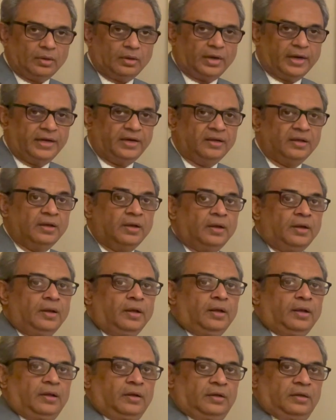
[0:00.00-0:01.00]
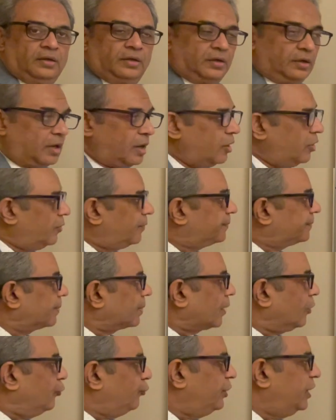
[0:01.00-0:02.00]
Right? Now,
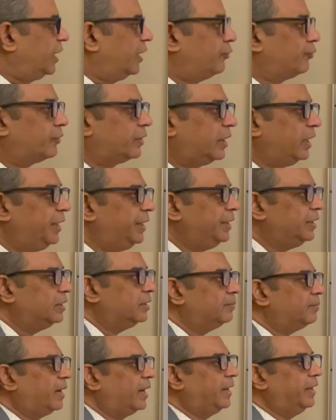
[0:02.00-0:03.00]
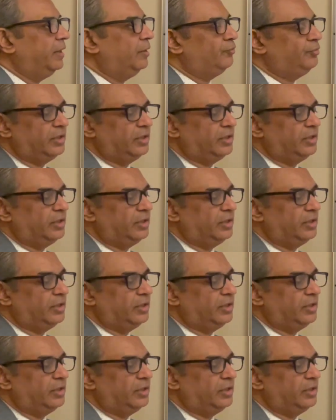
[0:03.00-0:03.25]
we have cleaned the mind,